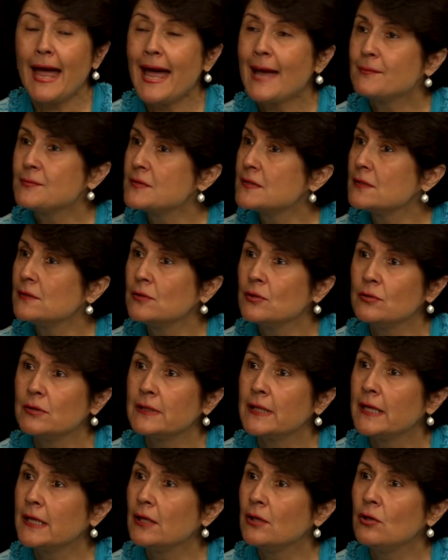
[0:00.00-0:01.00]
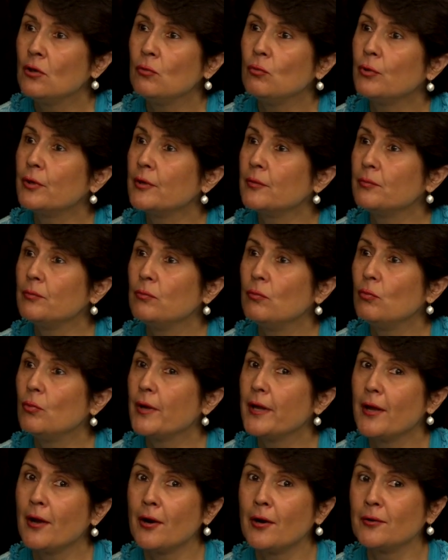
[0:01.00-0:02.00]
Absolutely. You know,
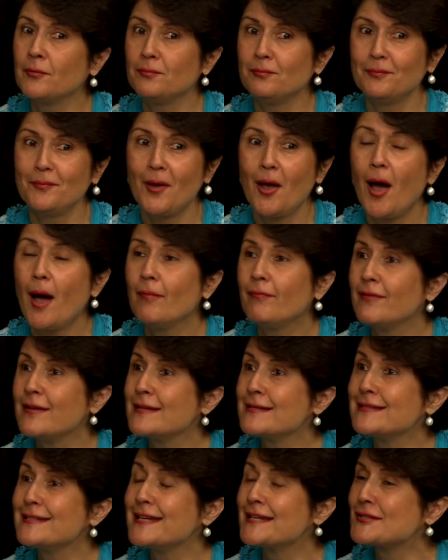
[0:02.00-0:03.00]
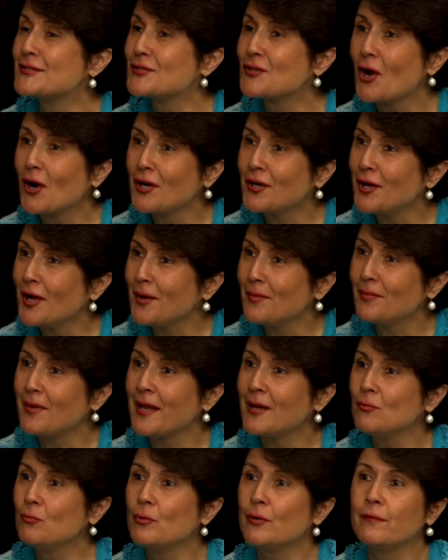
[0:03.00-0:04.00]
we are obviously a startup,
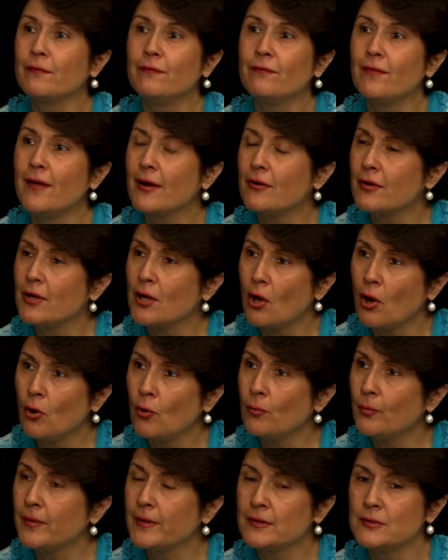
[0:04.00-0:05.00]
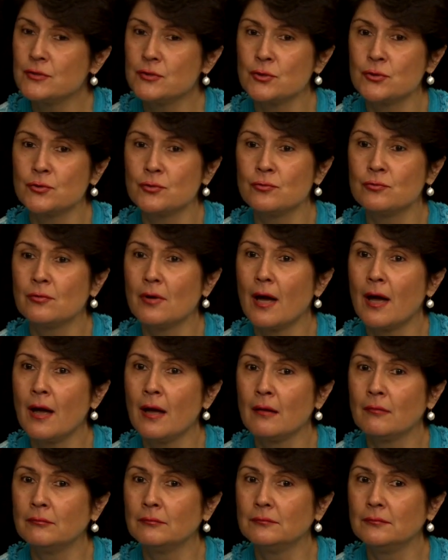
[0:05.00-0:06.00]
and we're very open to
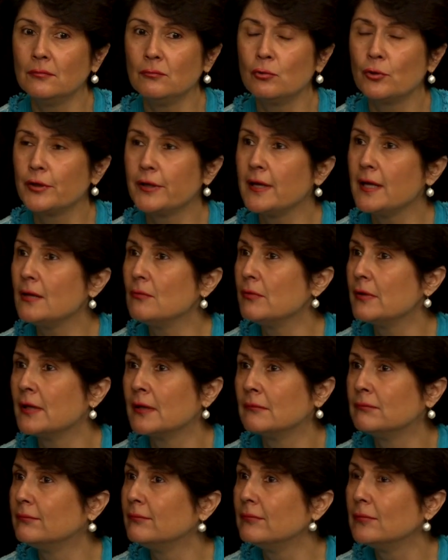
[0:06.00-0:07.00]
working with a